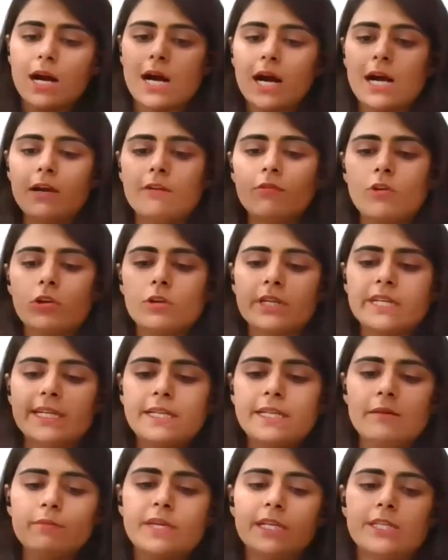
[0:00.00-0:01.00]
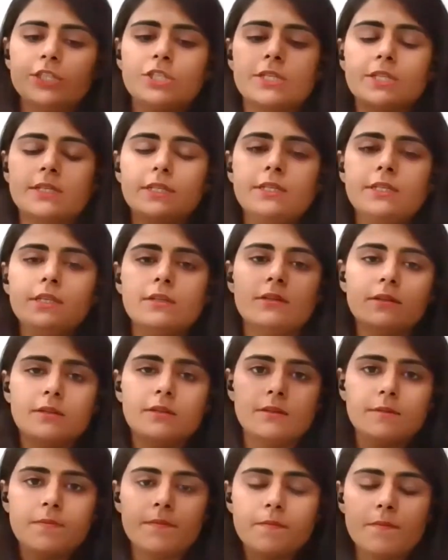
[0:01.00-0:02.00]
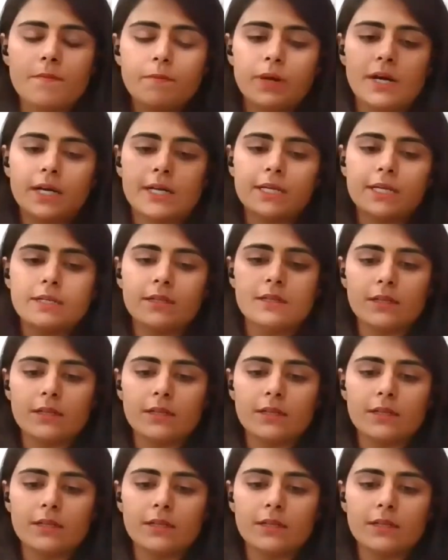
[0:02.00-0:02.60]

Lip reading: I have already mentioned, but